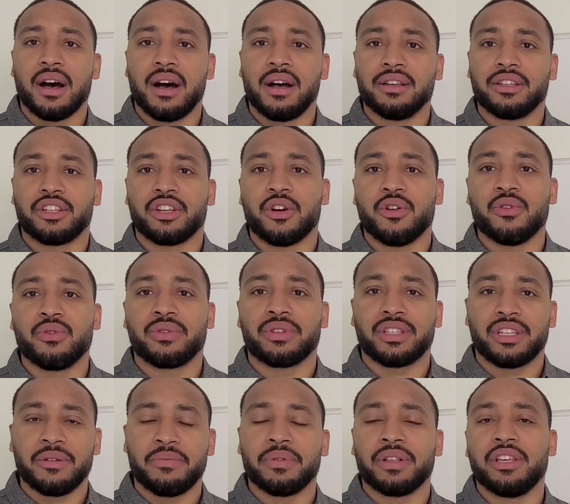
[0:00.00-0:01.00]
So
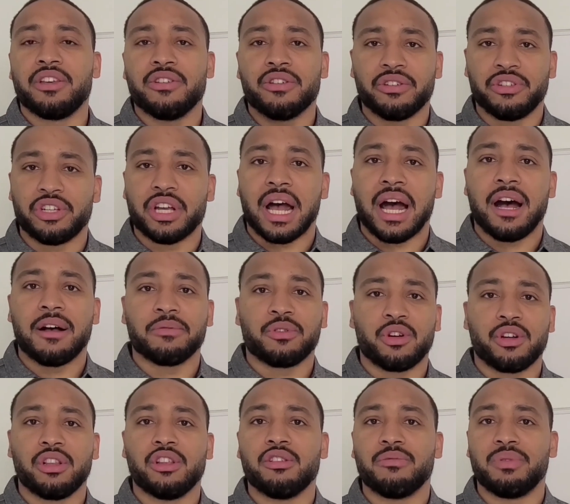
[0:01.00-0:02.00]
typically your jobs are
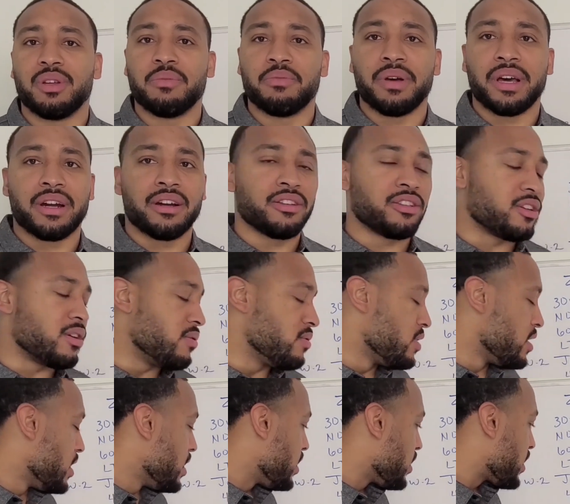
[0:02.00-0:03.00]
a little bit better. So
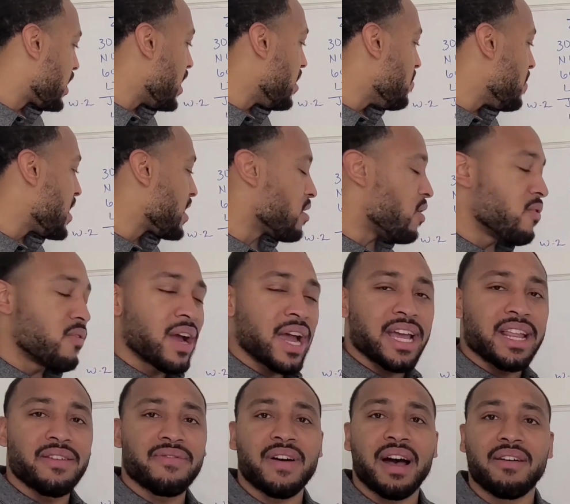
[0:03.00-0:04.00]
can't make over
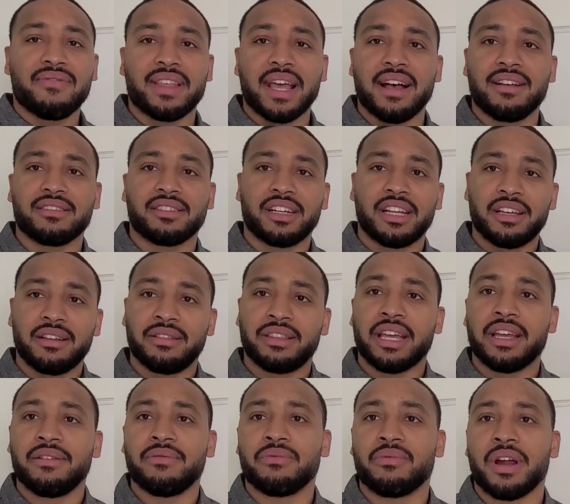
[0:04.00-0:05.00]
85,000.
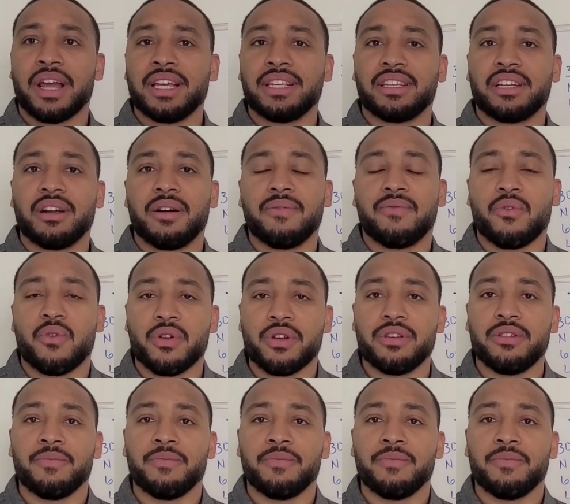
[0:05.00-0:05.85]
They raise it up for you.